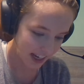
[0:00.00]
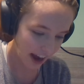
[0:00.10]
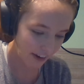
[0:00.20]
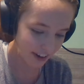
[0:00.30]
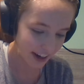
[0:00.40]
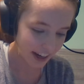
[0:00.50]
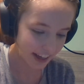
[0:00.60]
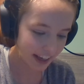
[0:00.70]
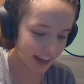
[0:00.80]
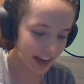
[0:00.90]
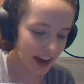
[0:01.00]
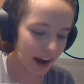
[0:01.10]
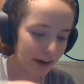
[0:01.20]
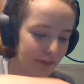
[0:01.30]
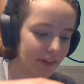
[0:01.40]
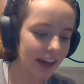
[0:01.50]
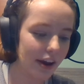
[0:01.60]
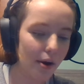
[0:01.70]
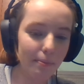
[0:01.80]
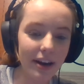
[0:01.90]
And we're gonna carefully
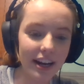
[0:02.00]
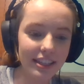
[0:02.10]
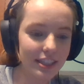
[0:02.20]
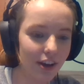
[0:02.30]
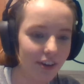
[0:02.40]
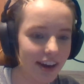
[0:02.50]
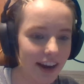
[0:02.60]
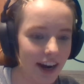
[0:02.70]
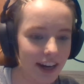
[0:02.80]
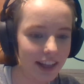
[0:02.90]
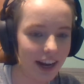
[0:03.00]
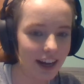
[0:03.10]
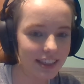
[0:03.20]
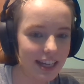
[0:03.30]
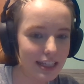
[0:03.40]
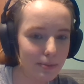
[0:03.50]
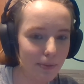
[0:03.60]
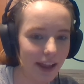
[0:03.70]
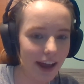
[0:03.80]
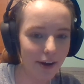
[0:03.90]
open it so none of the contents spill